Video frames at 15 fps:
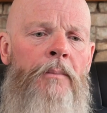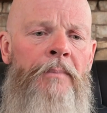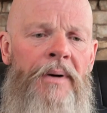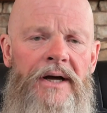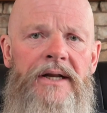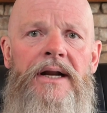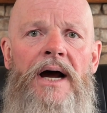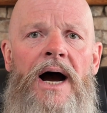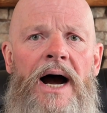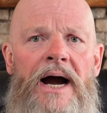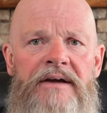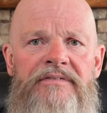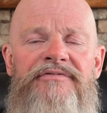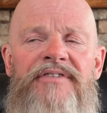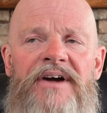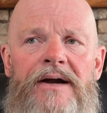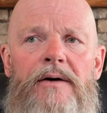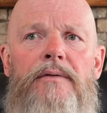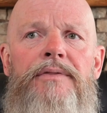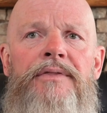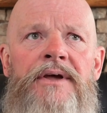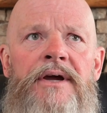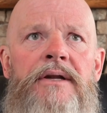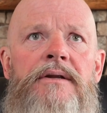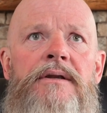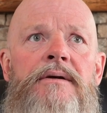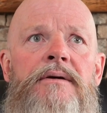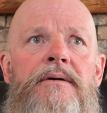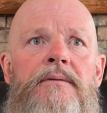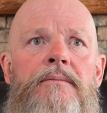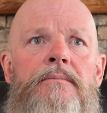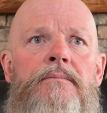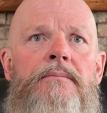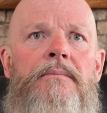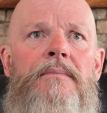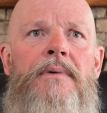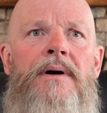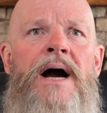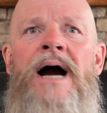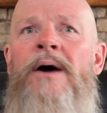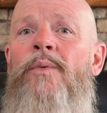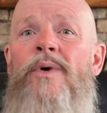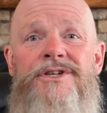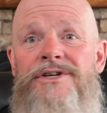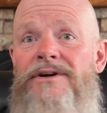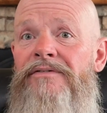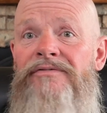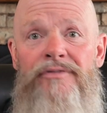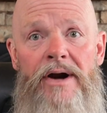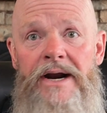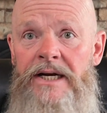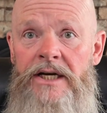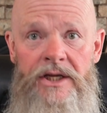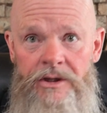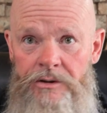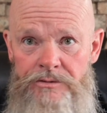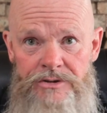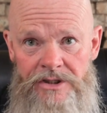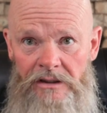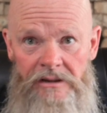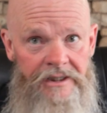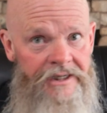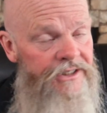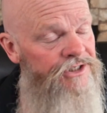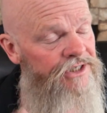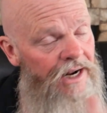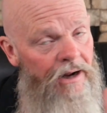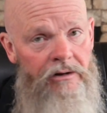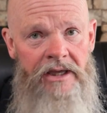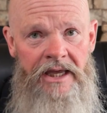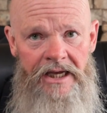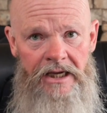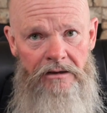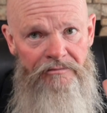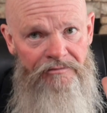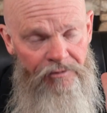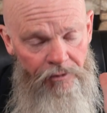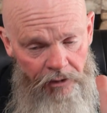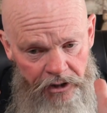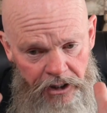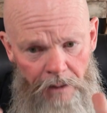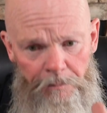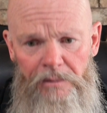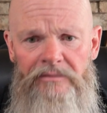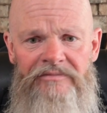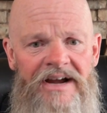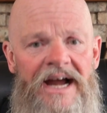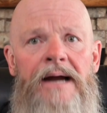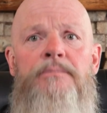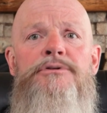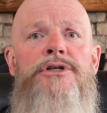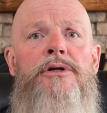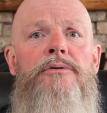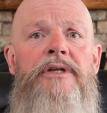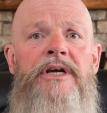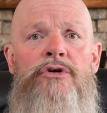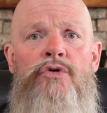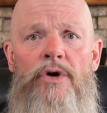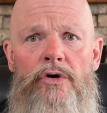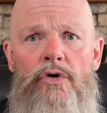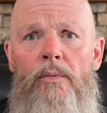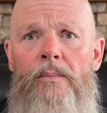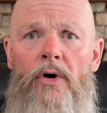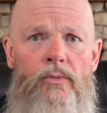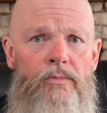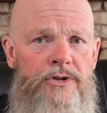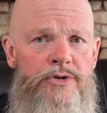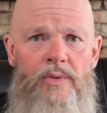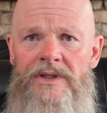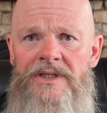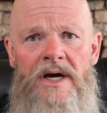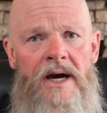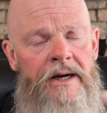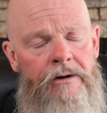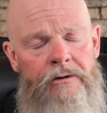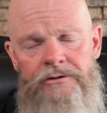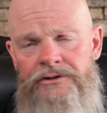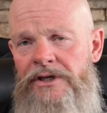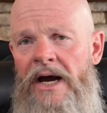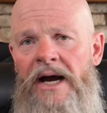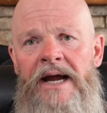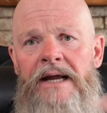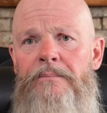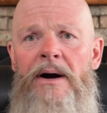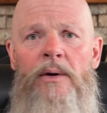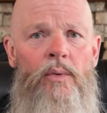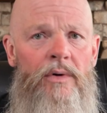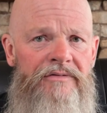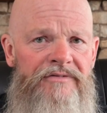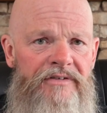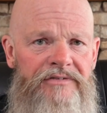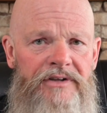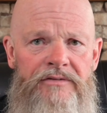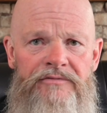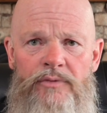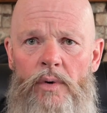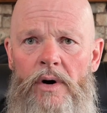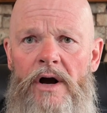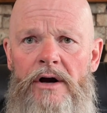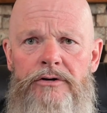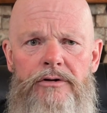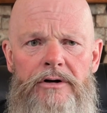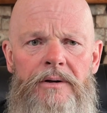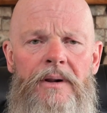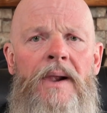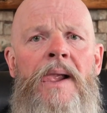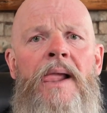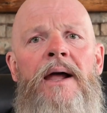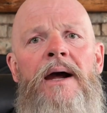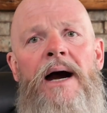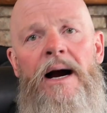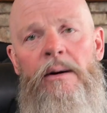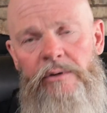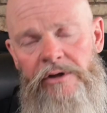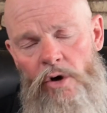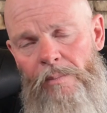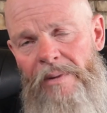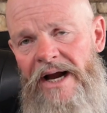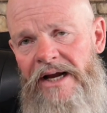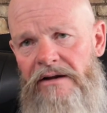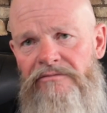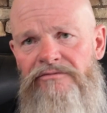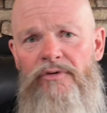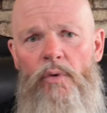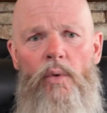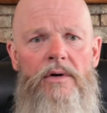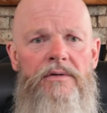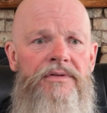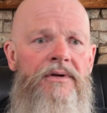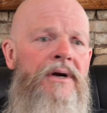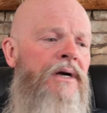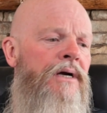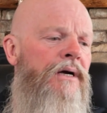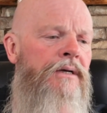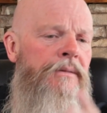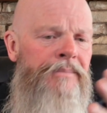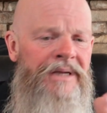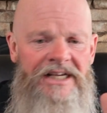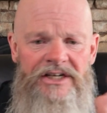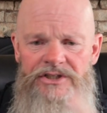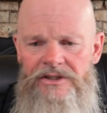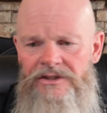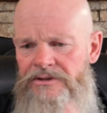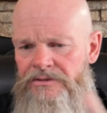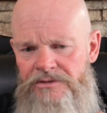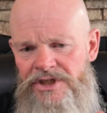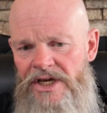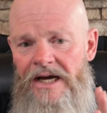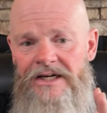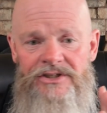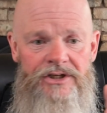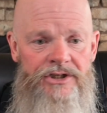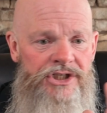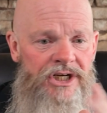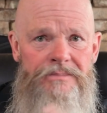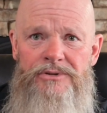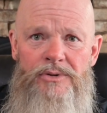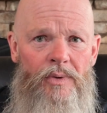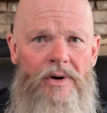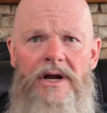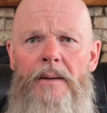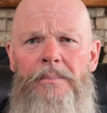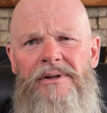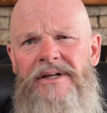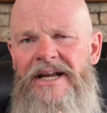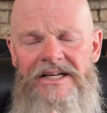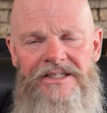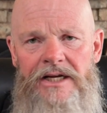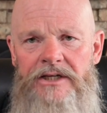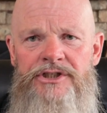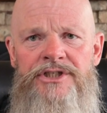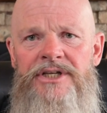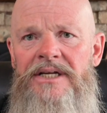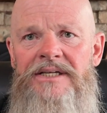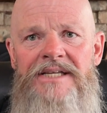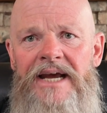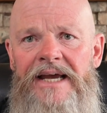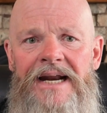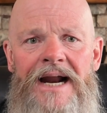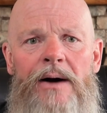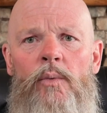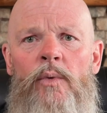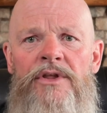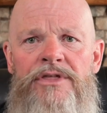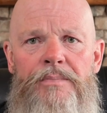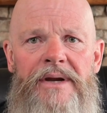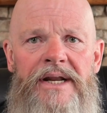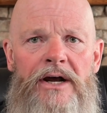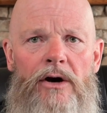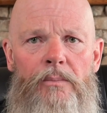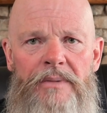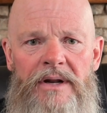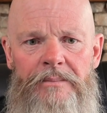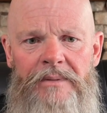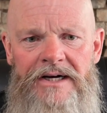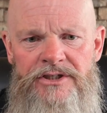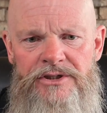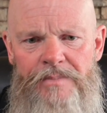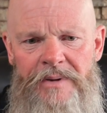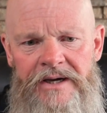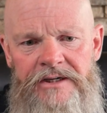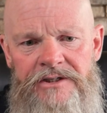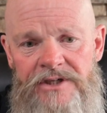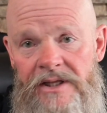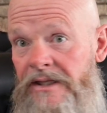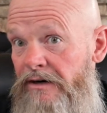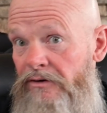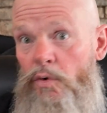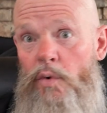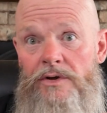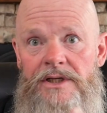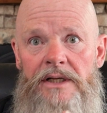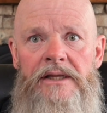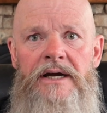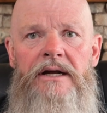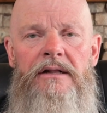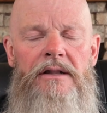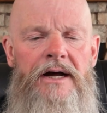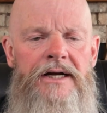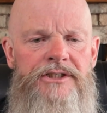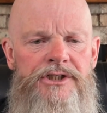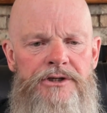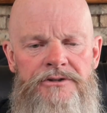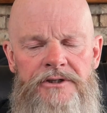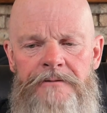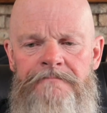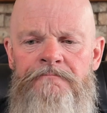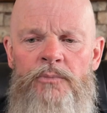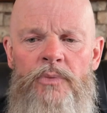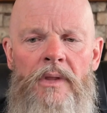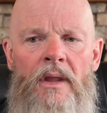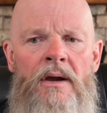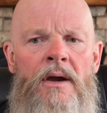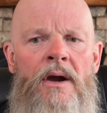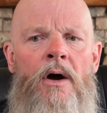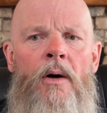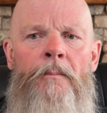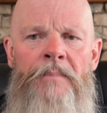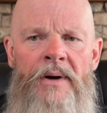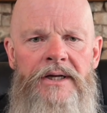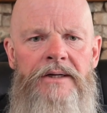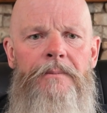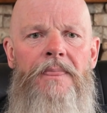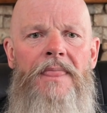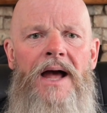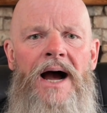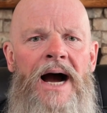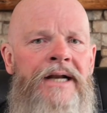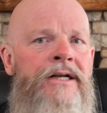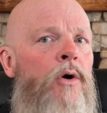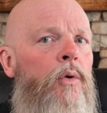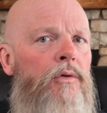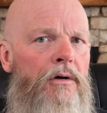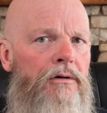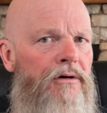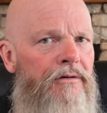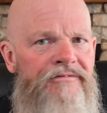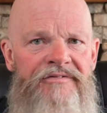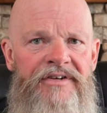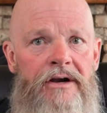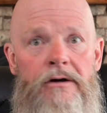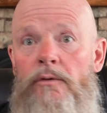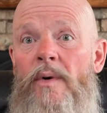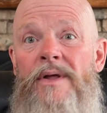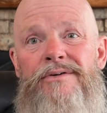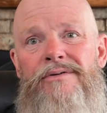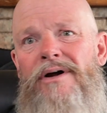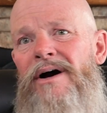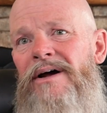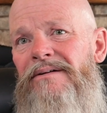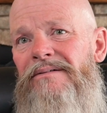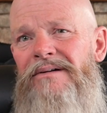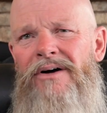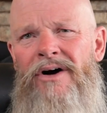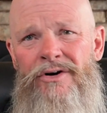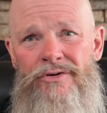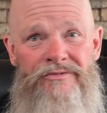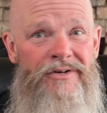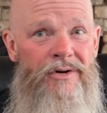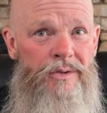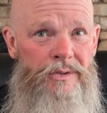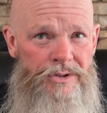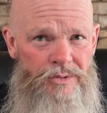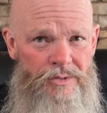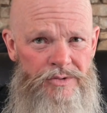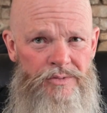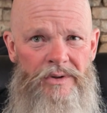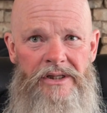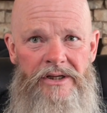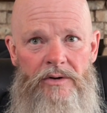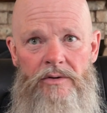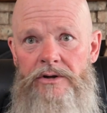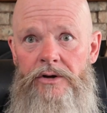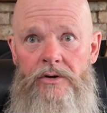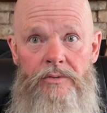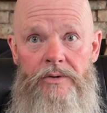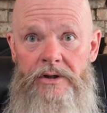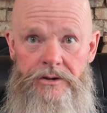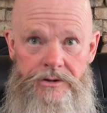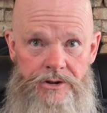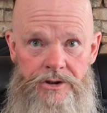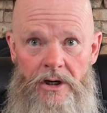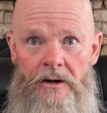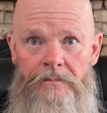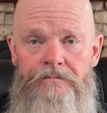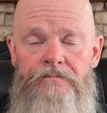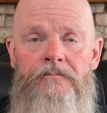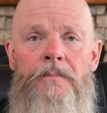But I found that I wasn't afraid to use the lens. Now, again, for a couple of absolutely critical moments with tigers, I had my 150-400. I would go back and forth. Because of the size of the Jeeps, or a couple of days, I just didn't take it out with me to help minimize space. And then, of course, I let clients use it. But I no longer feared whether or not autofocus was really going to do a good job.